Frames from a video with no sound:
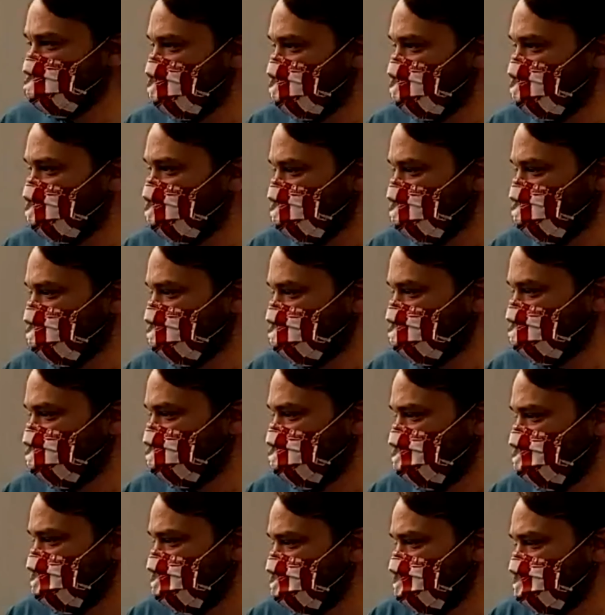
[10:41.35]
articles
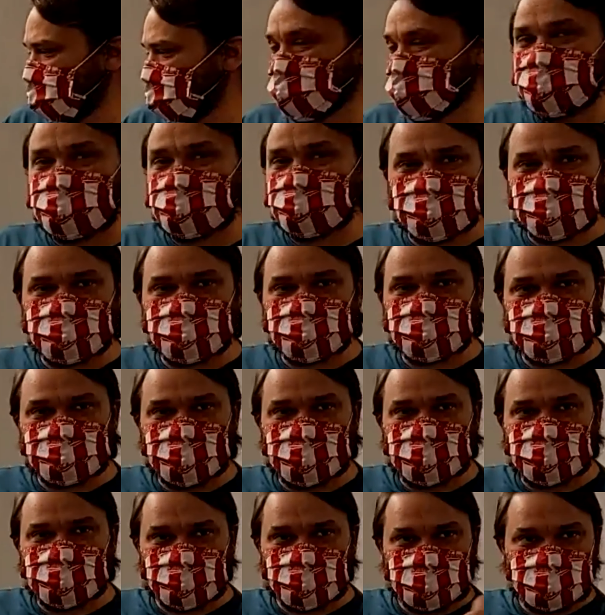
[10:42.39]
bring them up to
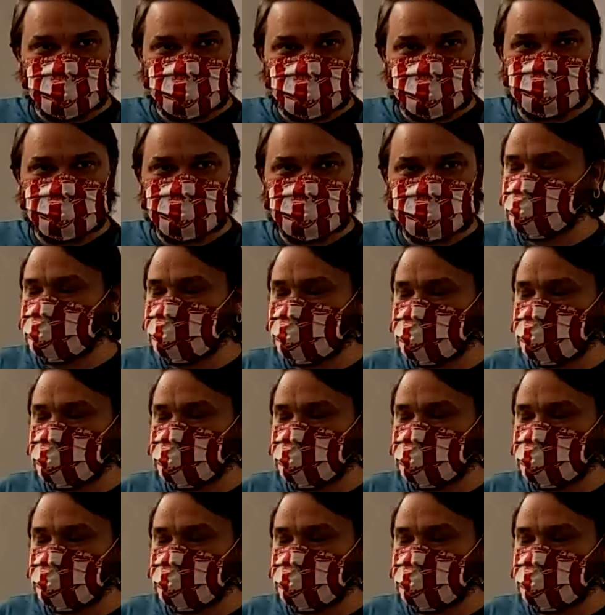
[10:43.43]
date, bring in new